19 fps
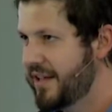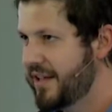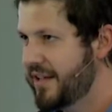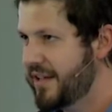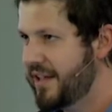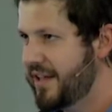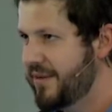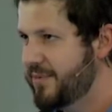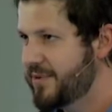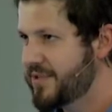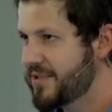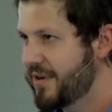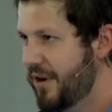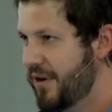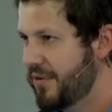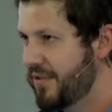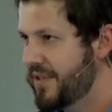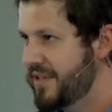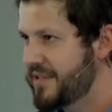He was
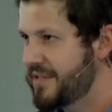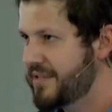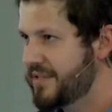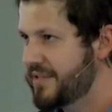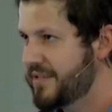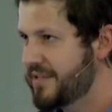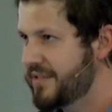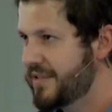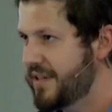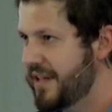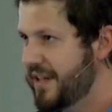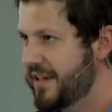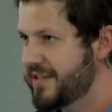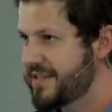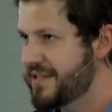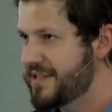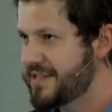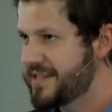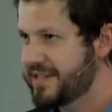all these
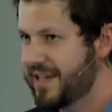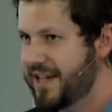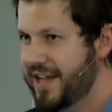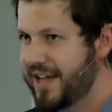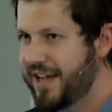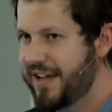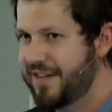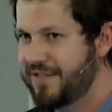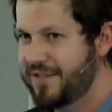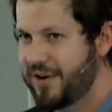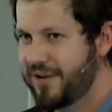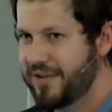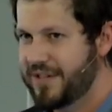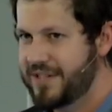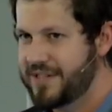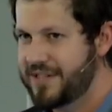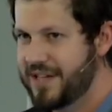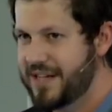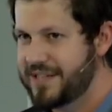things, enslaved, all
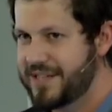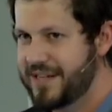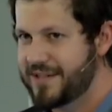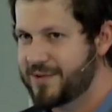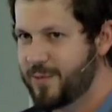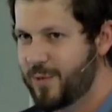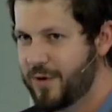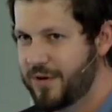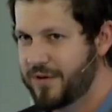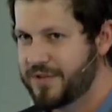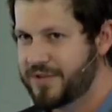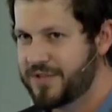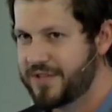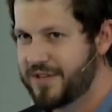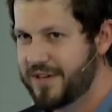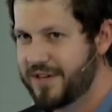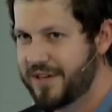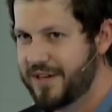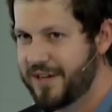these. That sounds worse.
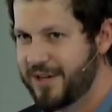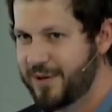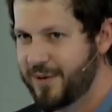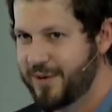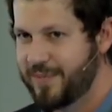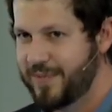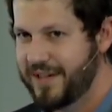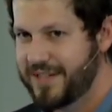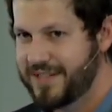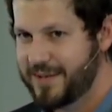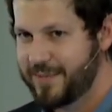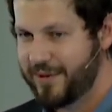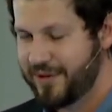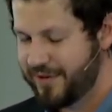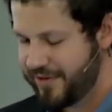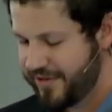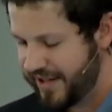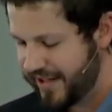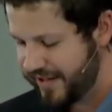Are you with me? Some of
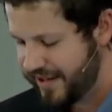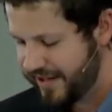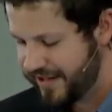you are thinking